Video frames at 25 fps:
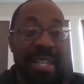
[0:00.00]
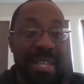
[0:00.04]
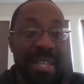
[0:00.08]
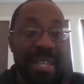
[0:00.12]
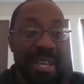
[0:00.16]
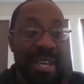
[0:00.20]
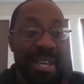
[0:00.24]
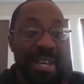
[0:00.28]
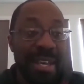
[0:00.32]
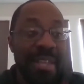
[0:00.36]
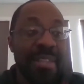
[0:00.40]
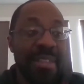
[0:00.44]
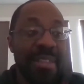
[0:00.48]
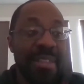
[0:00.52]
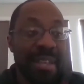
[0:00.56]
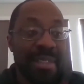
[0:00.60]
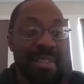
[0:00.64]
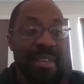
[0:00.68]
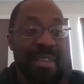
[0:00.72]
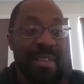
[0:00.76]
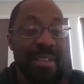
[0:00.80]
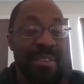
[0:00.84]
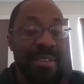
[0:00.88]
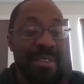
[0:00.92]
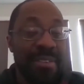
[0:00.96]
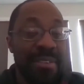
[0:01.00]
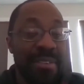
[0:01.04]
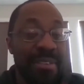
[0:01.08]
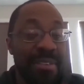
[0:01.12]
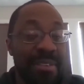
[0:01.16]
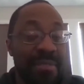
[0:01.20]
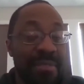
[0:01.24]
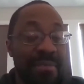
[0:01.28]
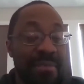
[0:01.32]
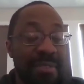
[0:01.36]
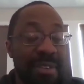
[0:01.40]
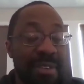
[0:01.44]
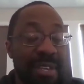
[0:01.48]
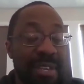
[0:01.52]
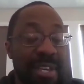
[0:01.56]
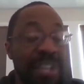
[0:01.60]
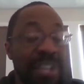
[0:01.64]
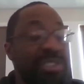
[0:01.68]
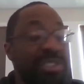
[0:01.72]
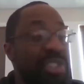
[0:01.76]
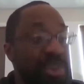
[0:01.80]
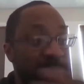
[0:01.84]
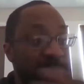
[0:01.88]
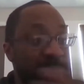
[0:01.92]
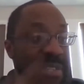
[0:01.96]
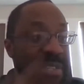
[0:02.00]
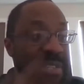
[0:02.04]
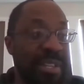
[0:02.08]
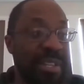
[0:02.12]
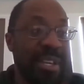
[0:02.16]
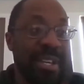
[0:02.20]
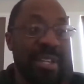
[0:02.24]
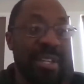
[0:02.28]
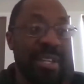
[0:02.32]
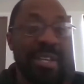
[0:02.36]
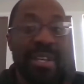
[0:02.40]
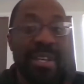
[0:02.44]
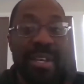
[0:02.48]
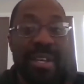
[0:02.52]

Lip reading: they can get to easily,